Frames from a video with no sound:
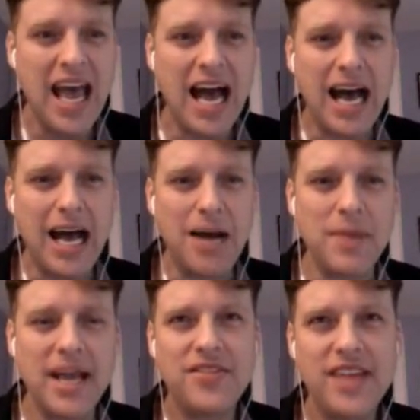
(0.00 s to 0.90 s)
um,
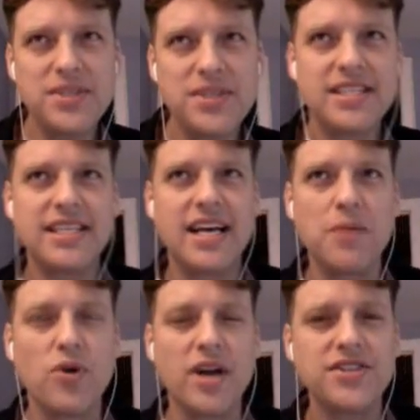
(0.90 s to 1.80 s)
and that was the
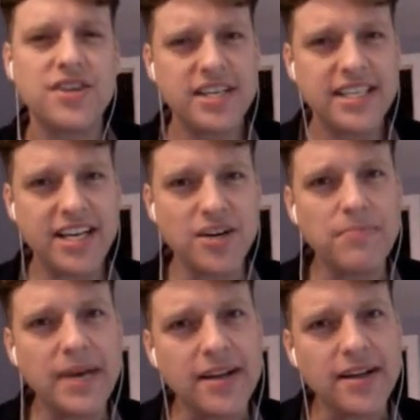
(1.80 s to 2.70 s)
time where I started to hear
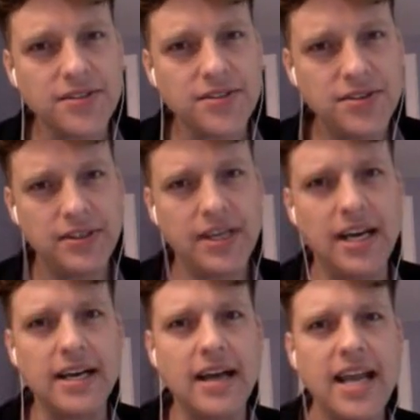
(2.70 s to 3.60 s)
bells
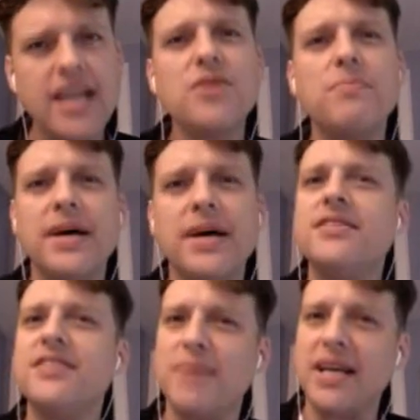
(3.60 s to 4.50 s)
uh, I hear
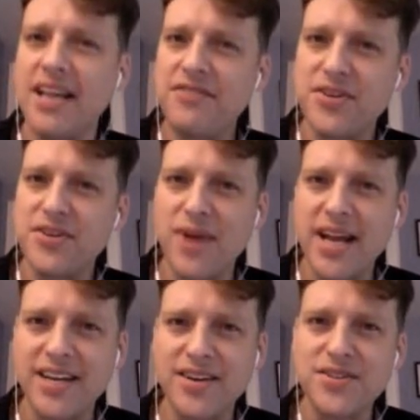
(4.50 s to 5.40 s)
bells in my left and right
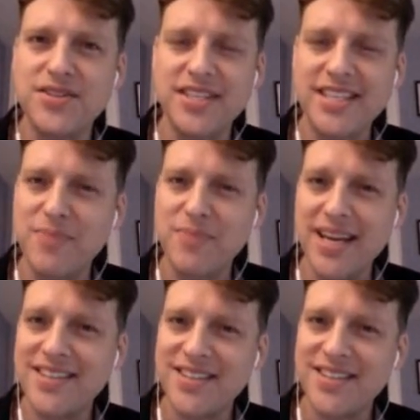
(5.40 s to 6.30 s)
ears that tell me
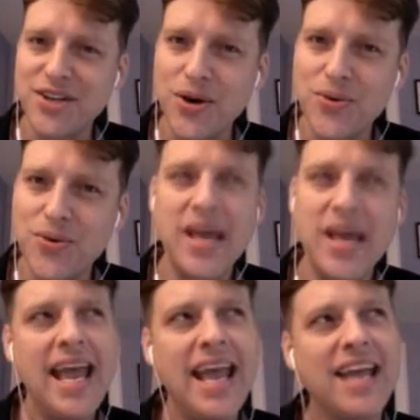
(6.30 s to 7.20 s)
yes and no.
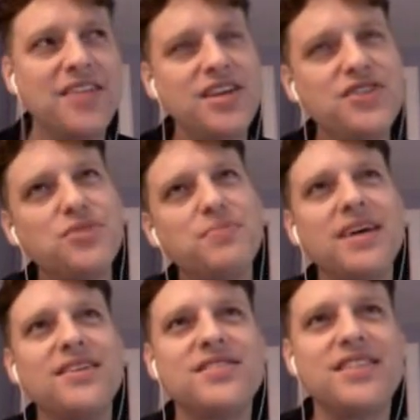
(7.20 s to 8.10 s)
And these are
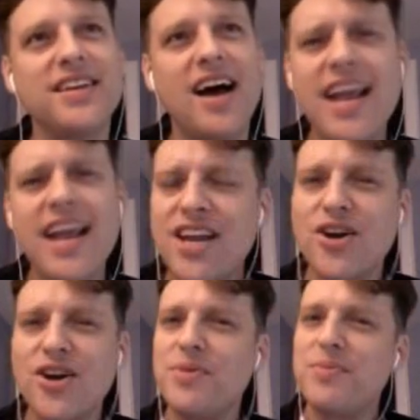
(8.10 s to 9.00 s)
bells that I
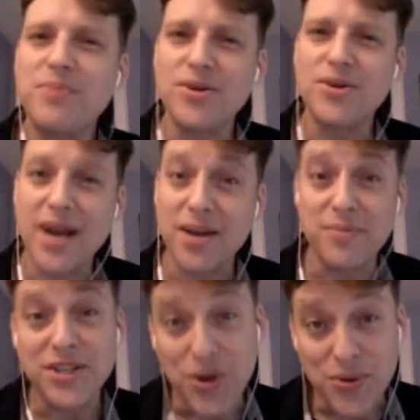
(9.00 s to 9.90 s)
hear, but people around
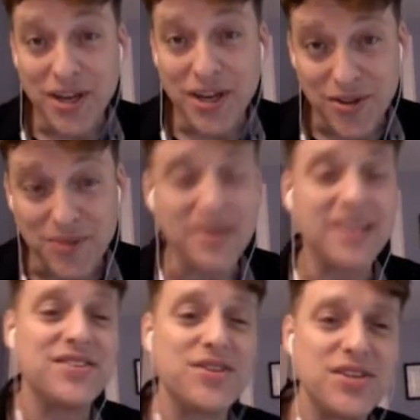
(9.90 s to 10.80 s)
me don't hear them.
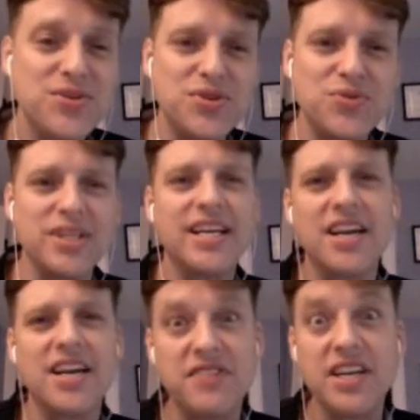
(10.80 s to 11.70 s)
And so this was really
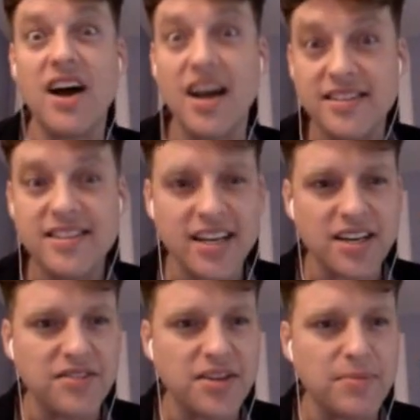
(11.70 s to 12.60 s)
kind of the onset
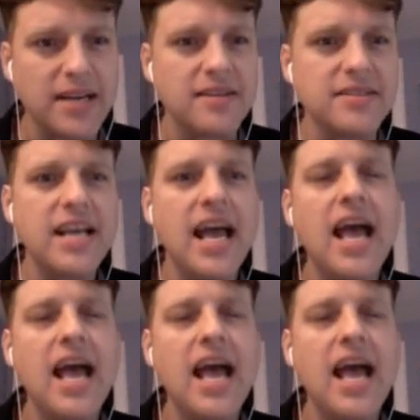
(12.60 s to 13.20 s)
of the bells.